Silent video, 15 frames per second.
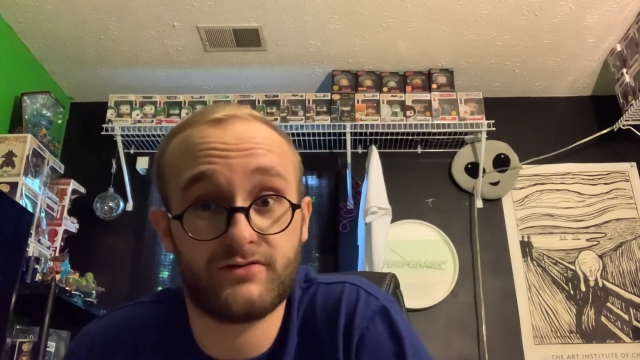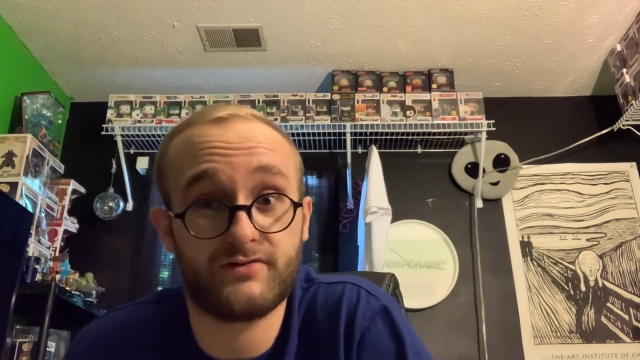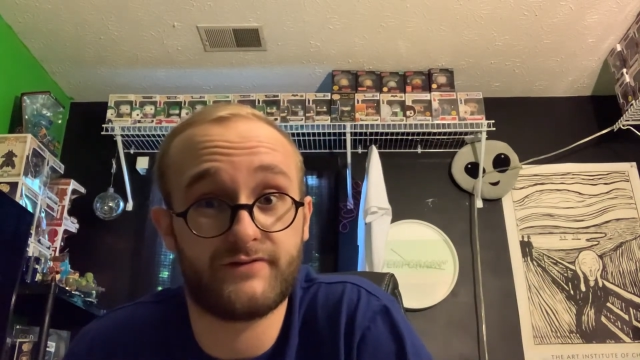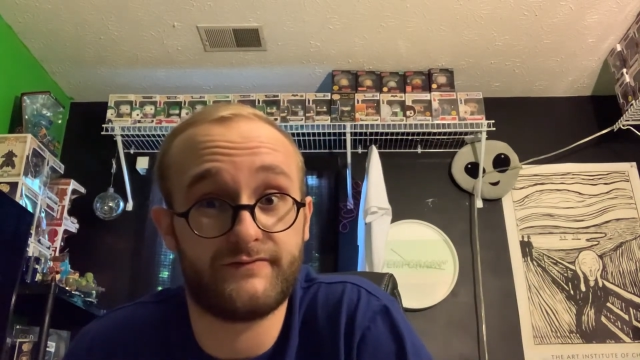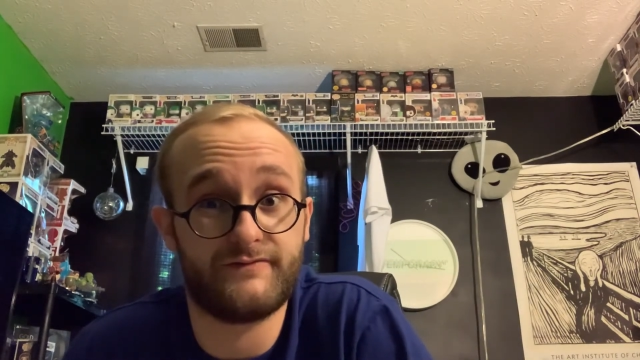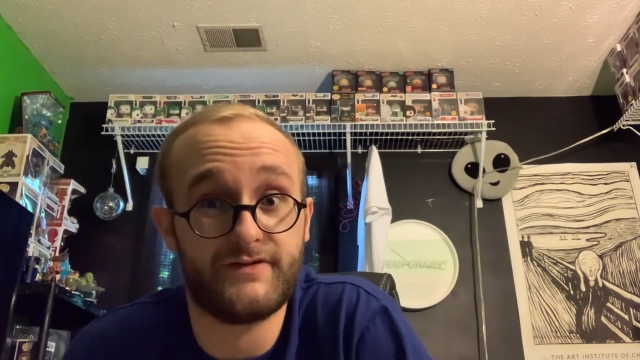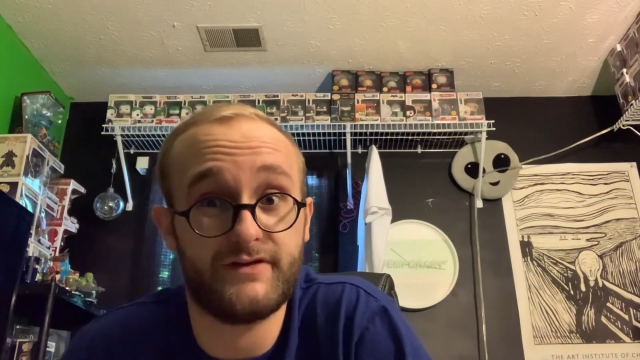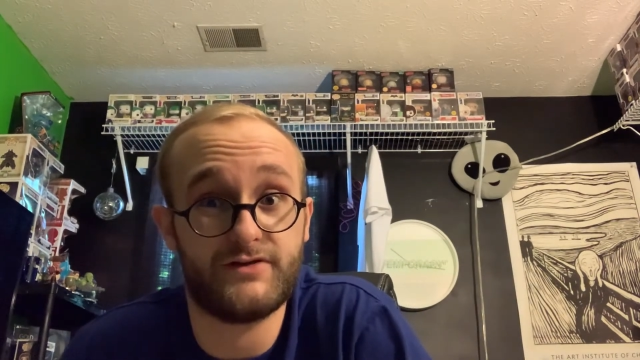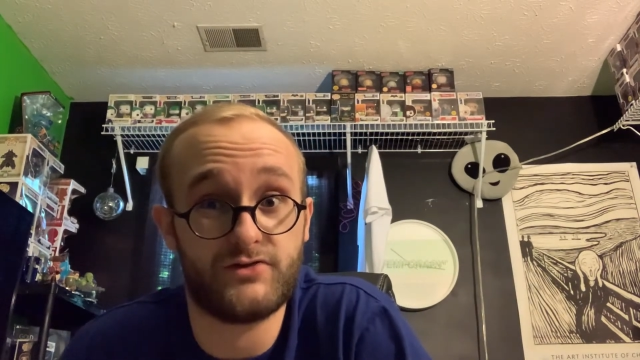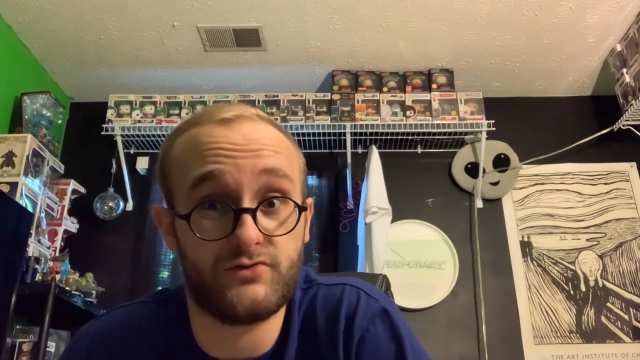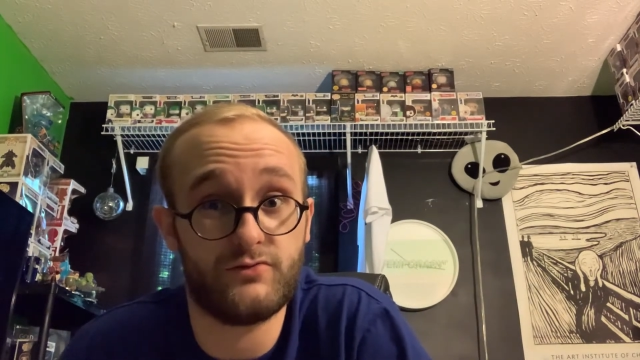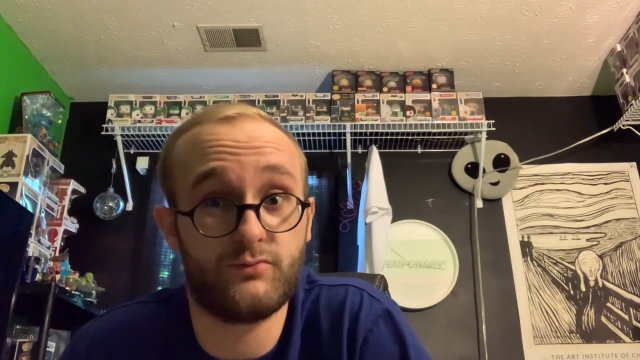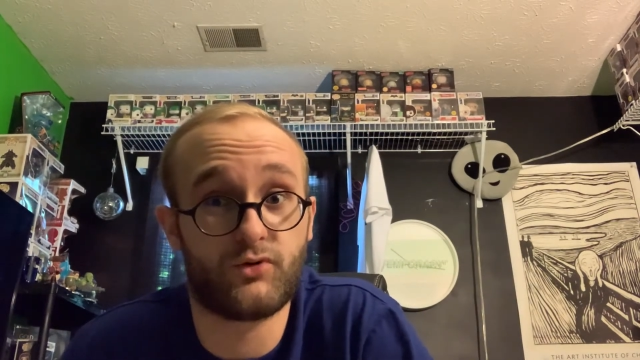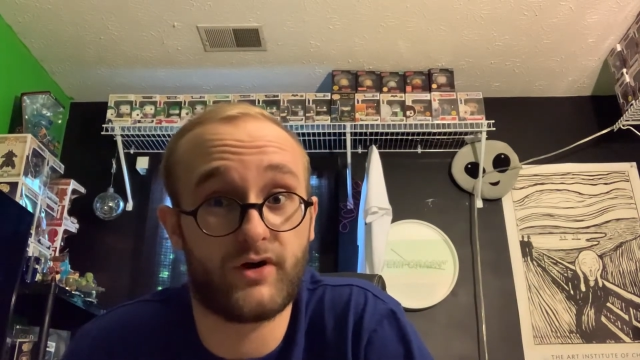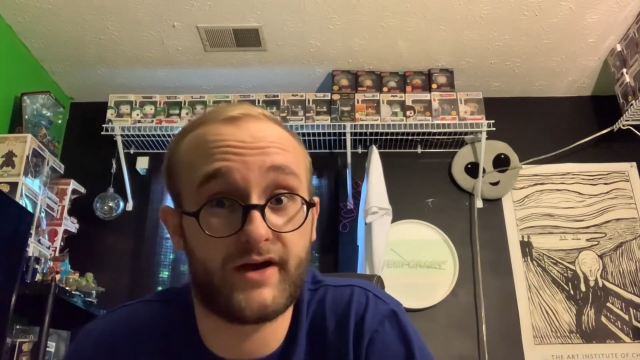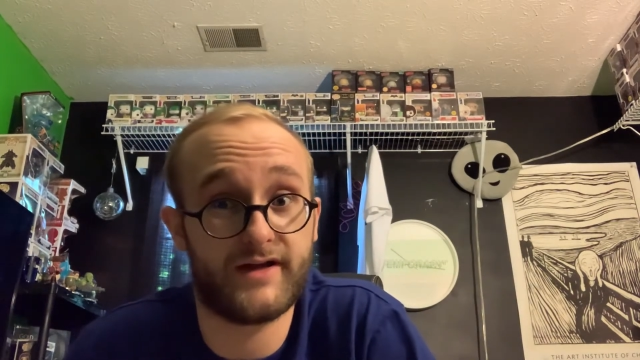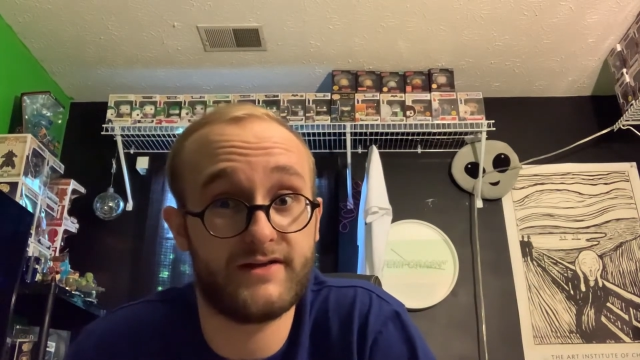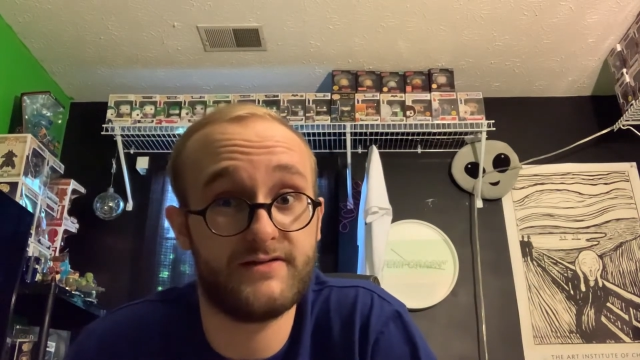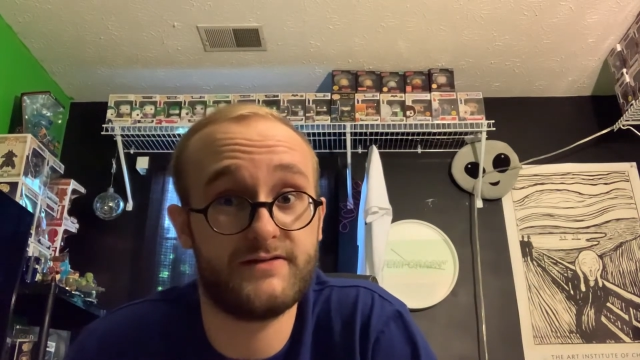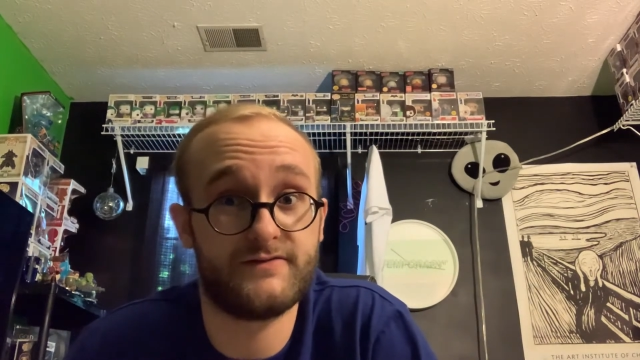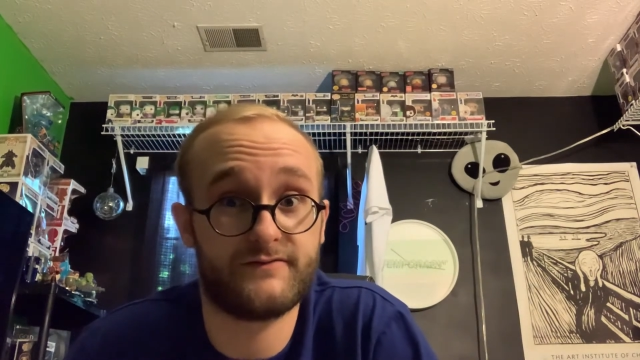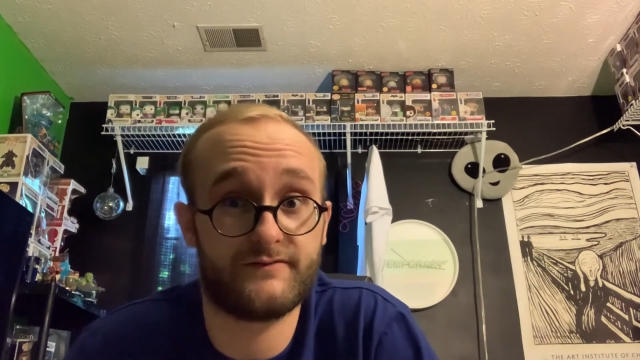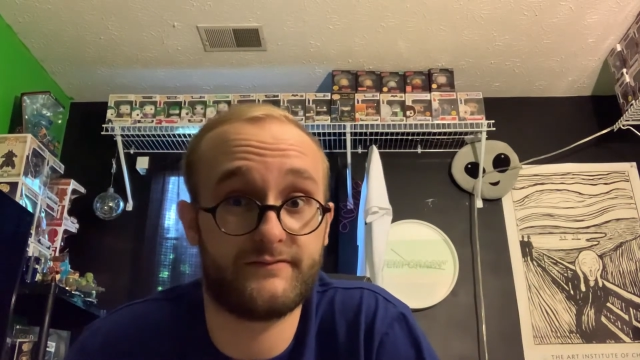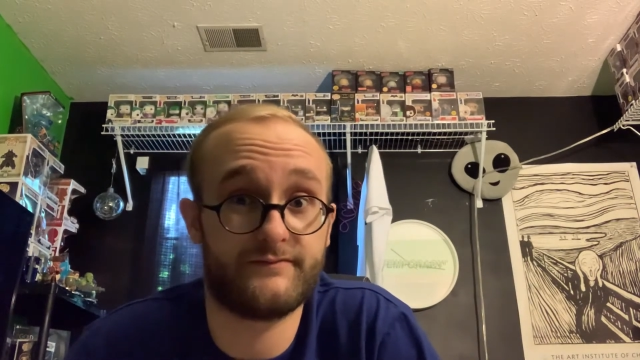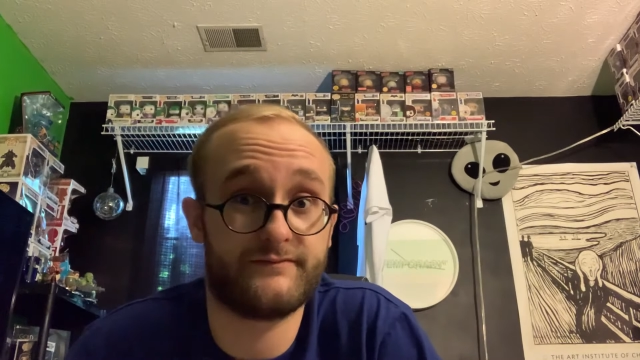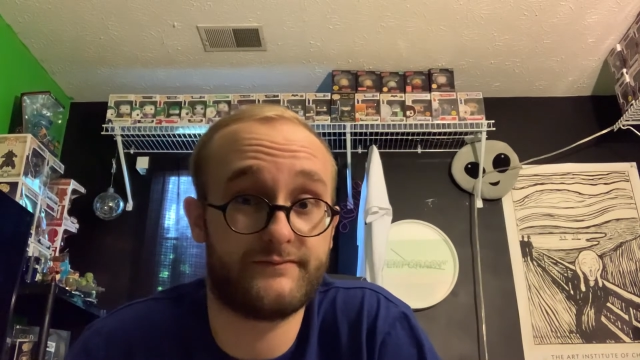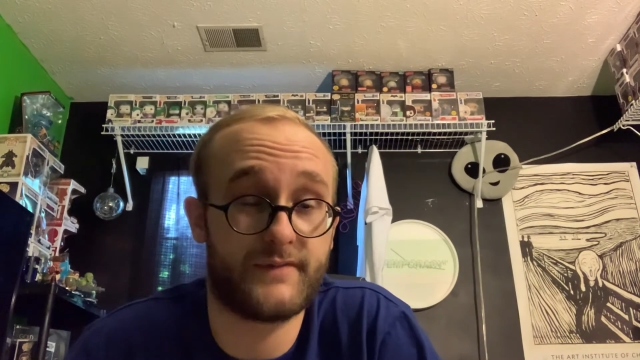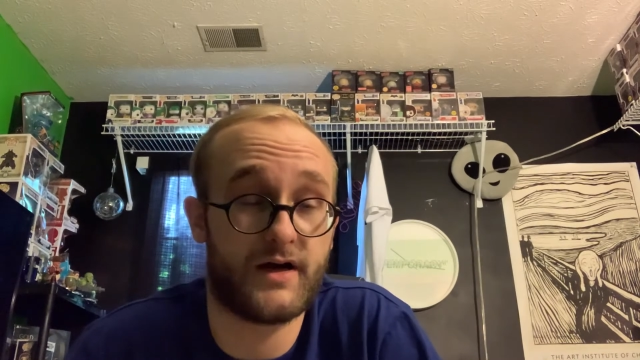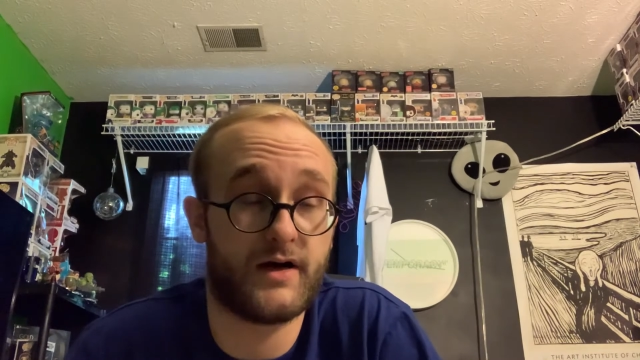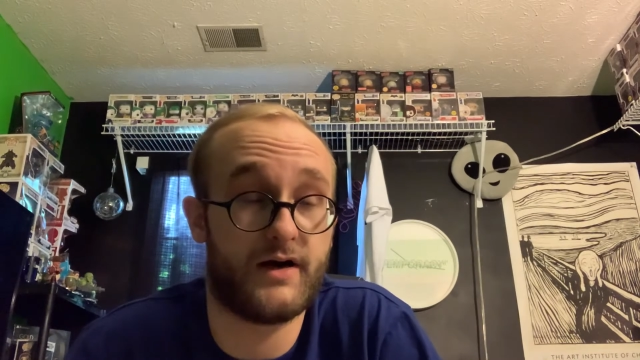the V2 breads,
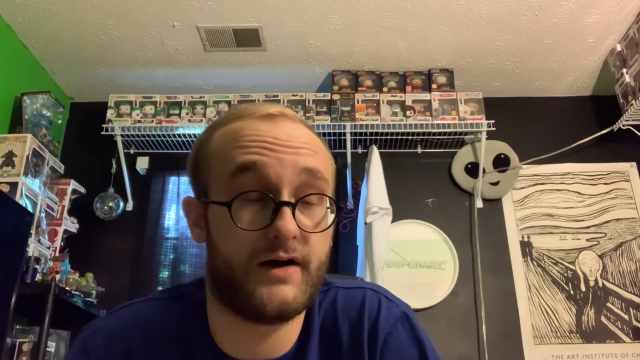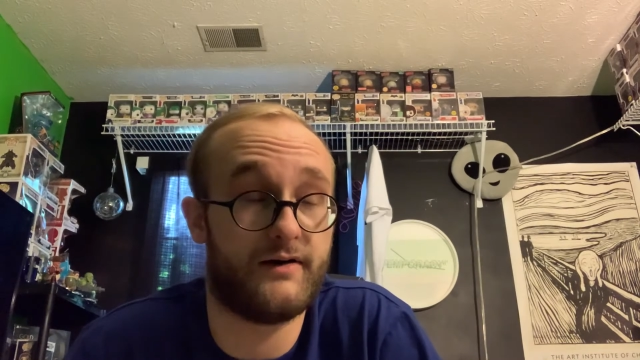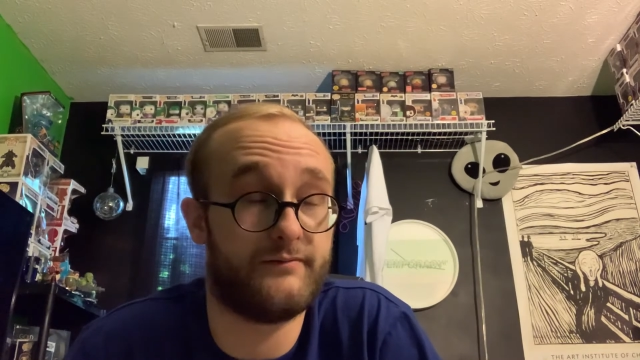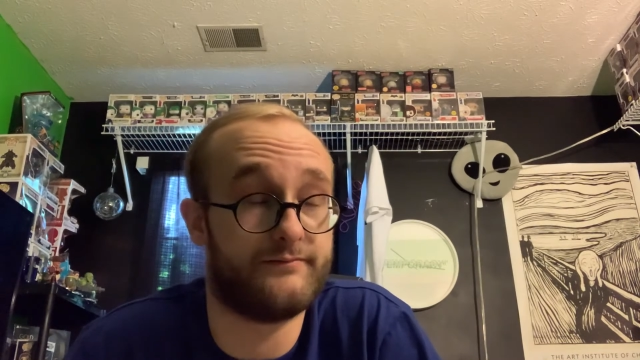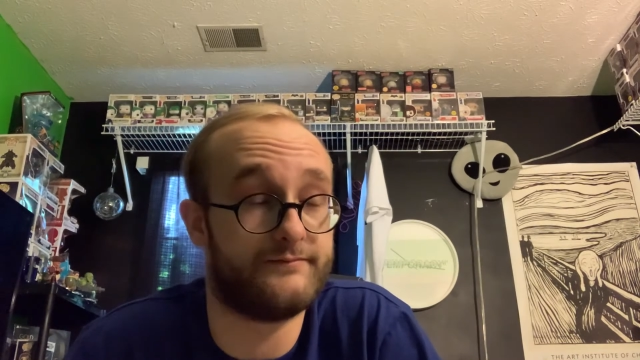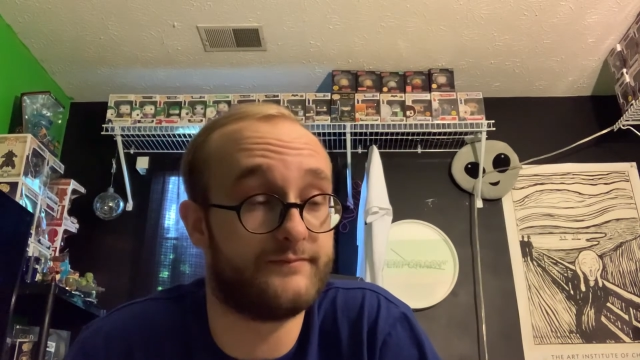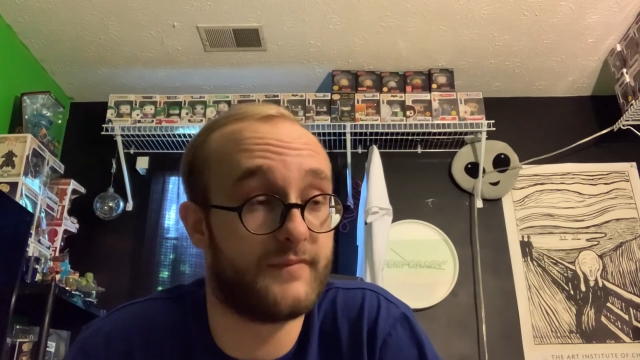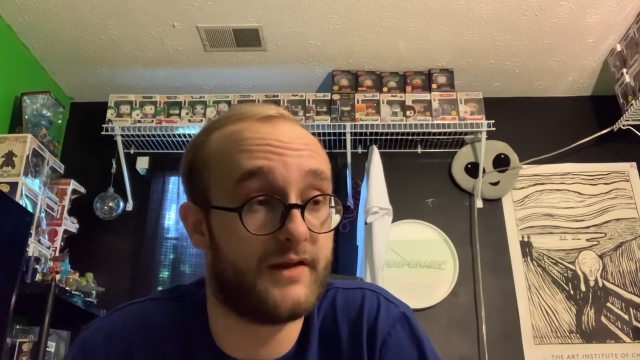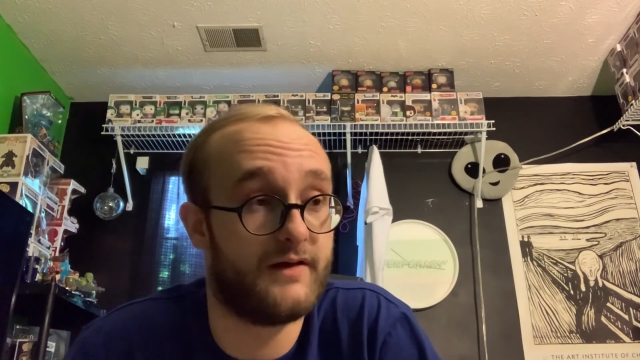um,